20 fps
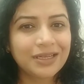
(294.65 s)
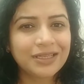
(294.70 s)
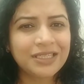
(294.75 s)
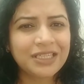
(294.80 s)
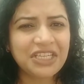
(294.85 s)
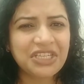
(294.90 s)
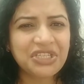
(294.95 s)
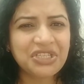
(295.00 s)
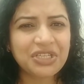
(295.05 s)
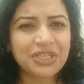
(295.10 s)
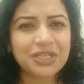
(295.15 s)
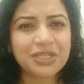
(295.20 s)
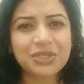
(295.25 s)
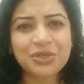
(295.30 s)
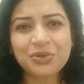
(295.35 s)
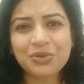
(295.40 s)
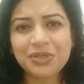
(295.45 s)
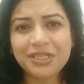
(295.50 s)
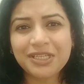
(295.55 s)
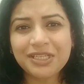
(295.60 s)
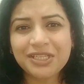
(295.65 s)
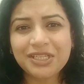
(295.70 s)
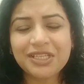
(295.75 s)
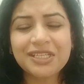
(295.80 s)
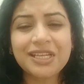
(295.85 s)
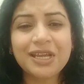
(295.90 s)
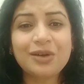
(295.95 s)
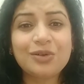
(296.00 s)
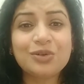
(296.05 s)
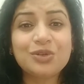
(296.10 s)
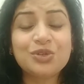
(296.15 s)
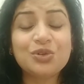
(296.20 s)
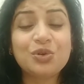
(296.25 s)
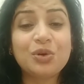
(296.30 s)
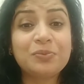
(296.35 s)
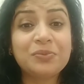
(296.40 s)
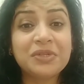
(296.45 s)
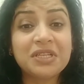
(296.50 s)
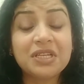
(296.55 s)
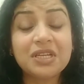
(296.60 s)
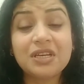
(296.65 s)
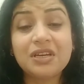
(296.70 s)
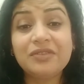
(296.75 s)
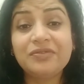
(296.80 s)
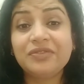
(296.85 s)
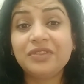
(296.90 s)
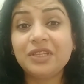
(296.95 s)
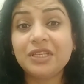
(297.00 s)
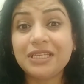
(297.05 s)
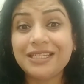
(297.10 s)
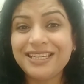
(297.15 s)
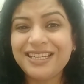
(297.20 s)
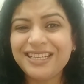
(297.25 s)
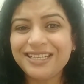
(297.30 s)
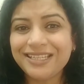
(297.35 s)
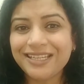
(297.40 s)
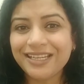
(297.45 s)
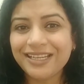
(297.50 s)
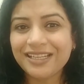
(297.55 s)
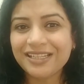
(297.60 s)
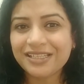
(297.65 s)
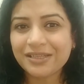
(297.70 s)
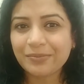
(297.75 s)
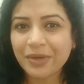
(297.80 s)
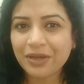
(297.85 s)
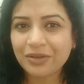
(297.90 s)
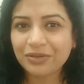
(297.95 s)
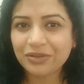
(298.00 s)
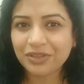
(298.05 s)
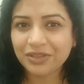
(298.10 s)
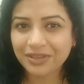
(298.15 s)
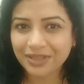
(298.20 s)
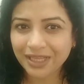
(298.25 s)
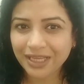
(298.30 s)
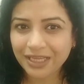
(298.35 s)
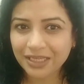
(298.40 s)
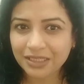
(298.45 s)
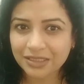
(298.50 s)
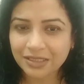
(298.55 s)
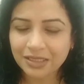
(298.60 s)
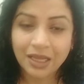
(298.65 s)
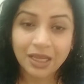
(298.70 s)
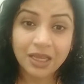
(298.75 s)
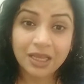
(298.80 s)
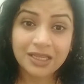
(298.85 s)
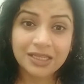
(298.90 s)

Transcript: Teachers who teach us how to observe the details about things,